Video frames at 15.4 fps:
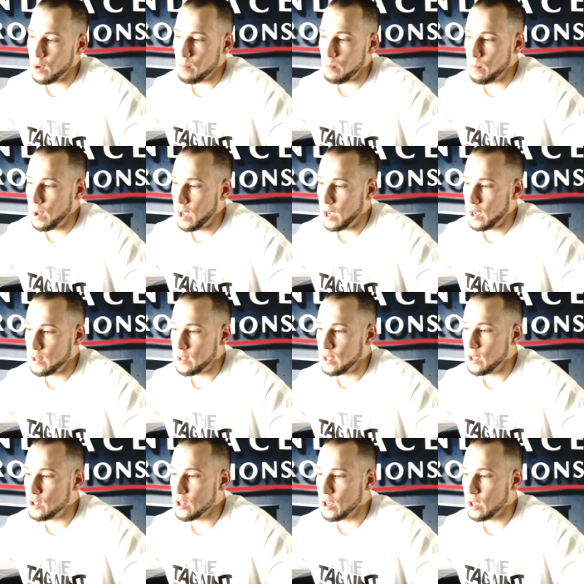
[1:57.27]
Man,
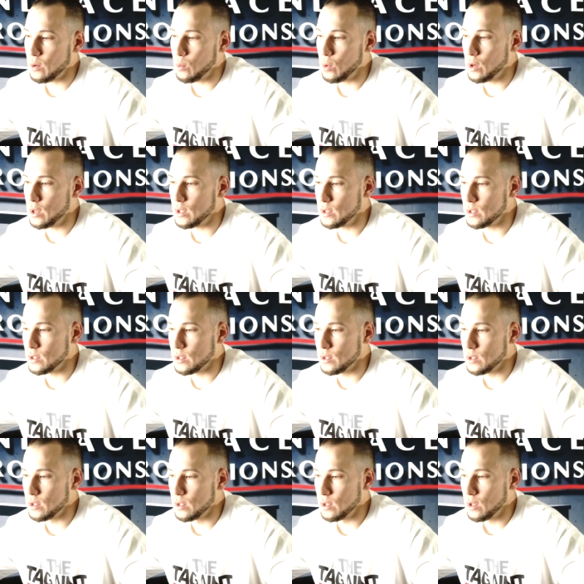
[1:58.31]
DJing
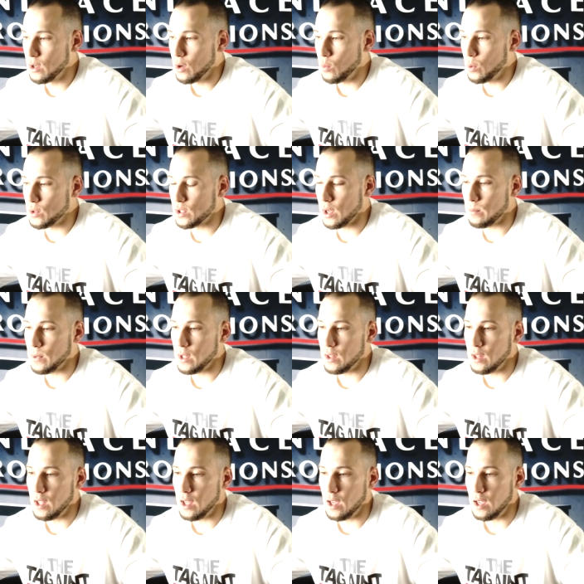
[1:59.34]
was was
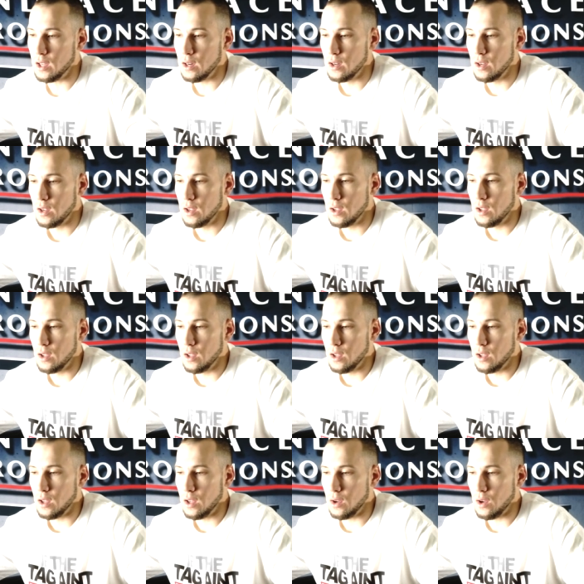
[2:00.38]
something that
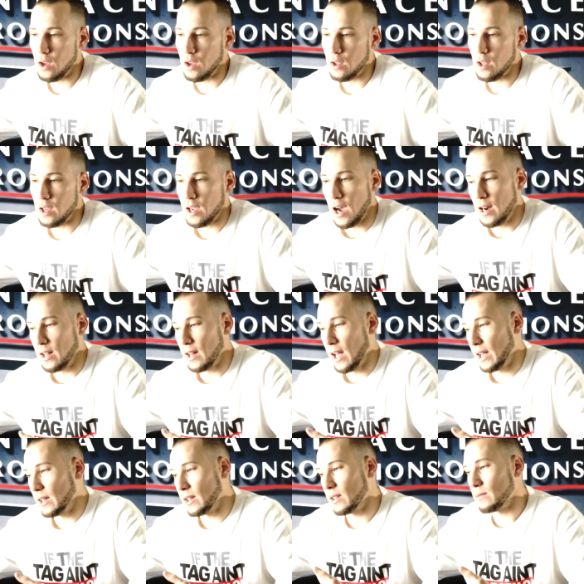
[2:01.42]
it kind of
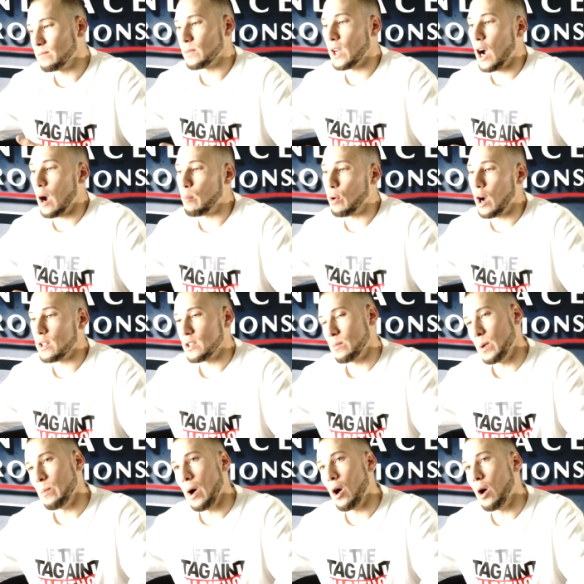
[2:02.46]
like got brought to
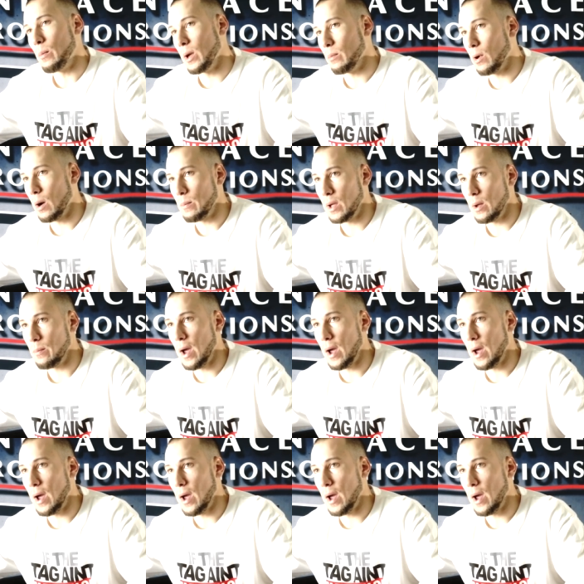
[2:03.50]
me. My homie had brought me a